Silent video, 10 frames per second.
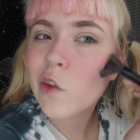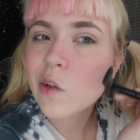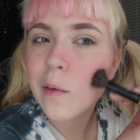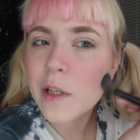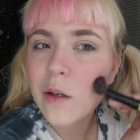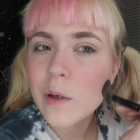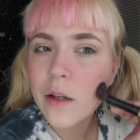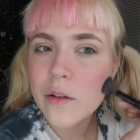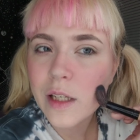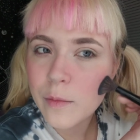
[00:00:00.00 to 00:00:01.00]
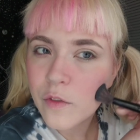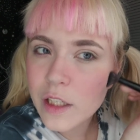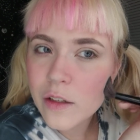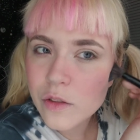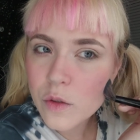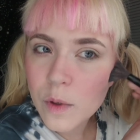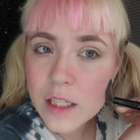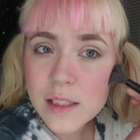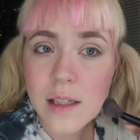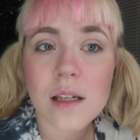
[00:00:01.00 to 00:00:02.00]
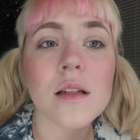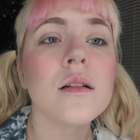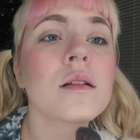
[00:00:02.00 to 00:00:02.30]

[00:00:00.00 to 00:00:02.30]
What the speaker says: So let me know what other type of videos you'd want to see.